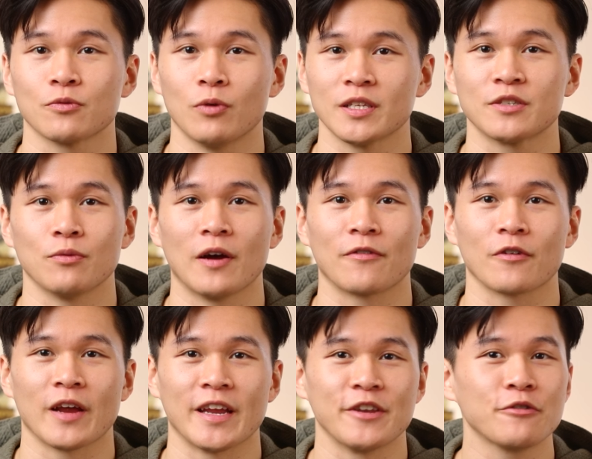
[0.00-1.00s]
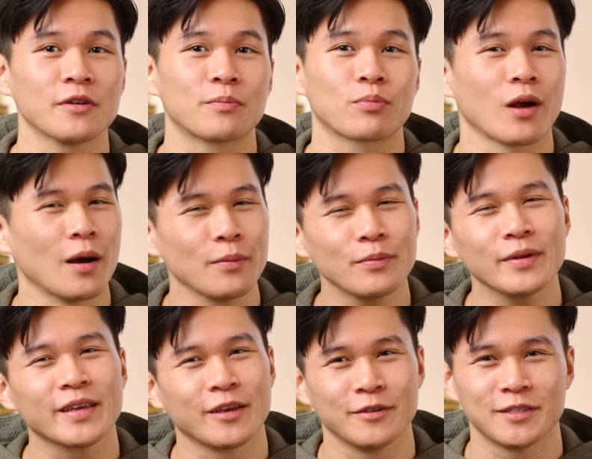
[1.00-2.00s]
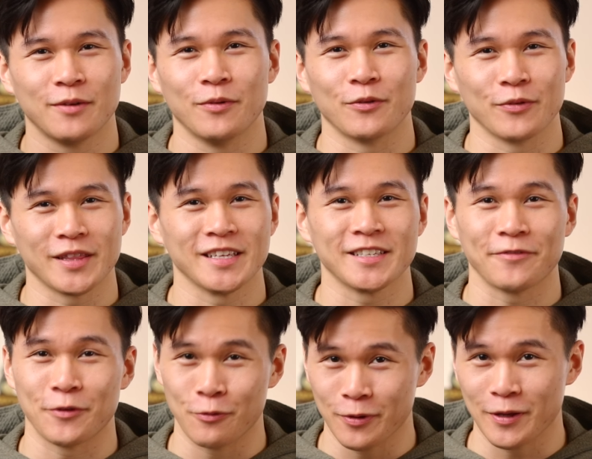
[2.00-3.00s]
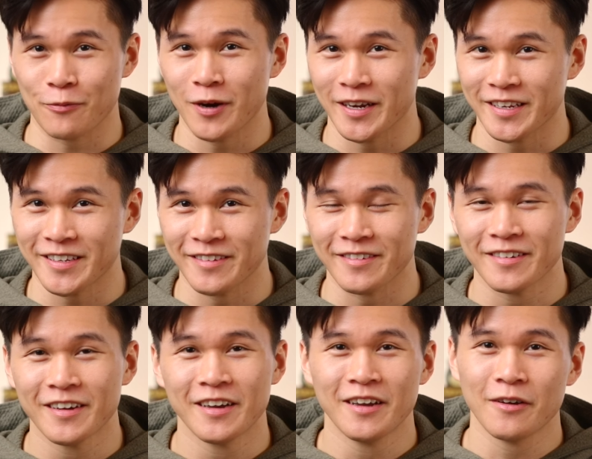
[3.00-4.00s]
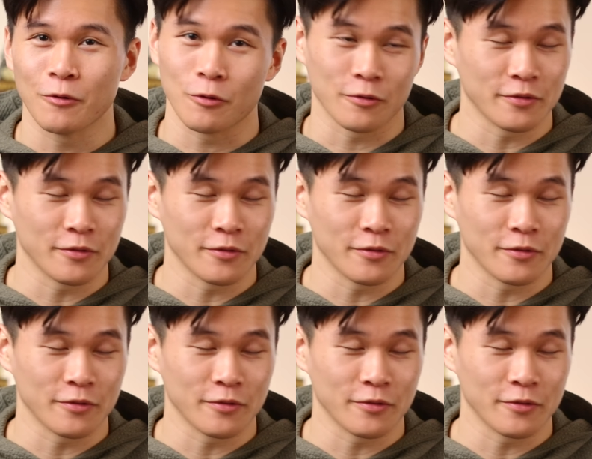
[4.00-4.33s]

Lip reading: whatsoever, and you could probably kill someone with this if you really wanted to, or